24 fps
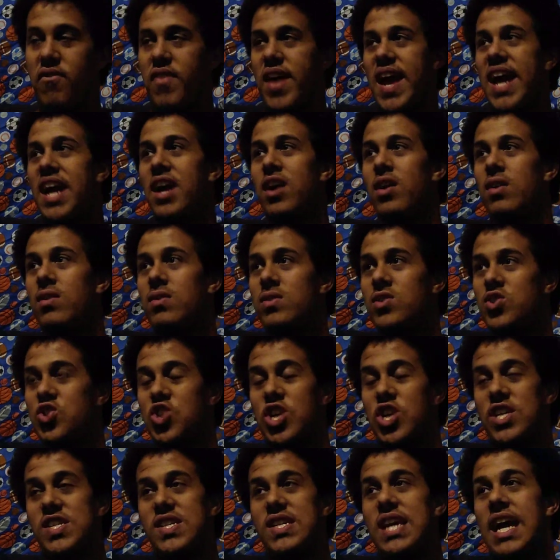fair,
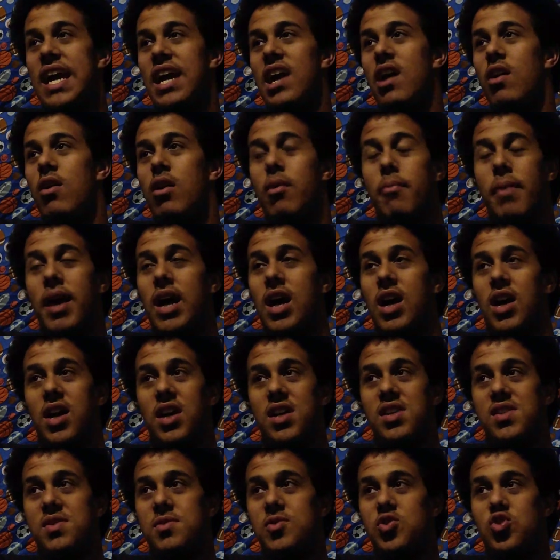just like how America
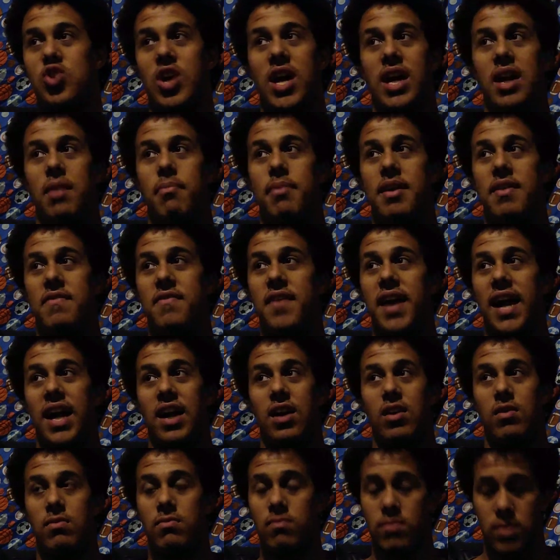is trying to be
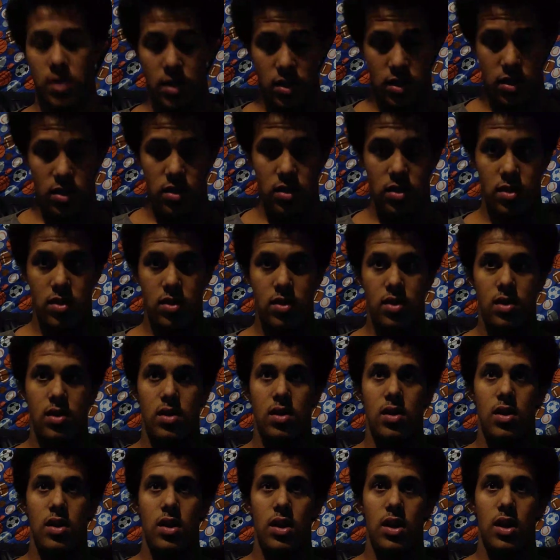fair.
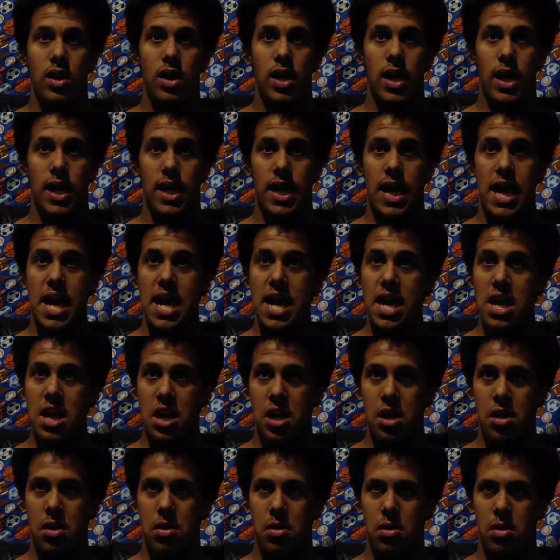Okay?
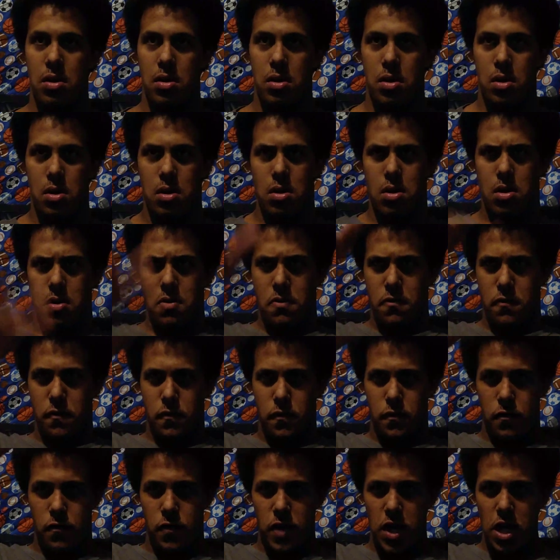
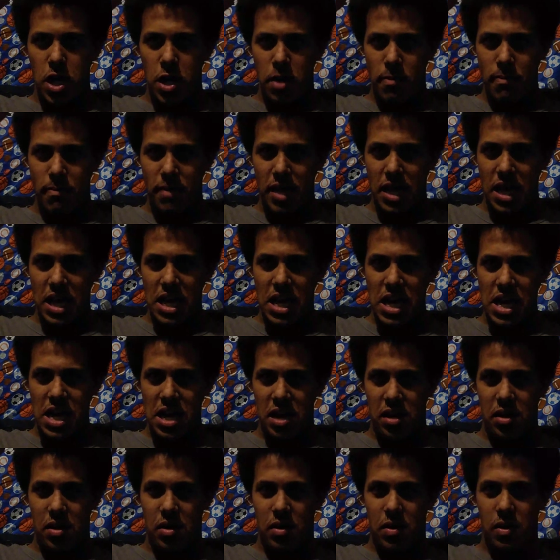Fear
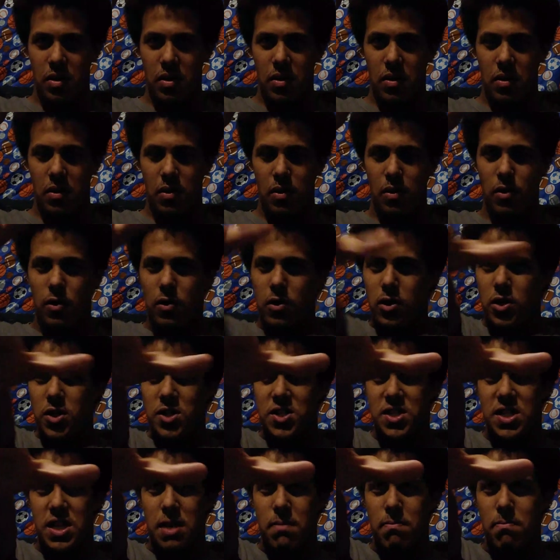me or
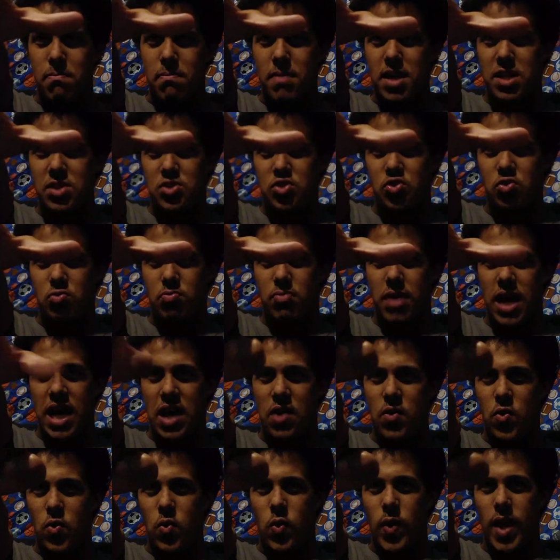submit to my
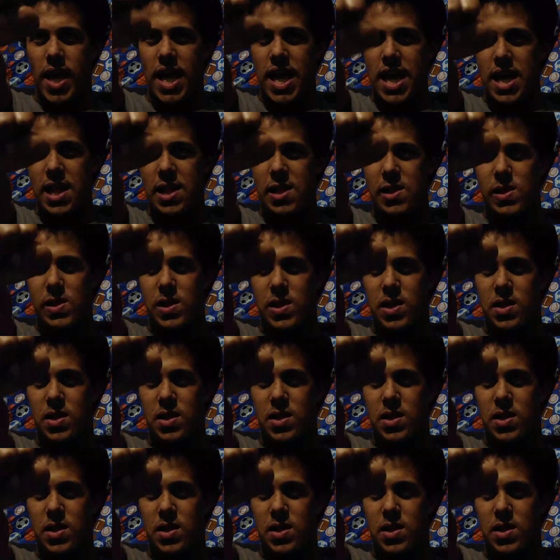will.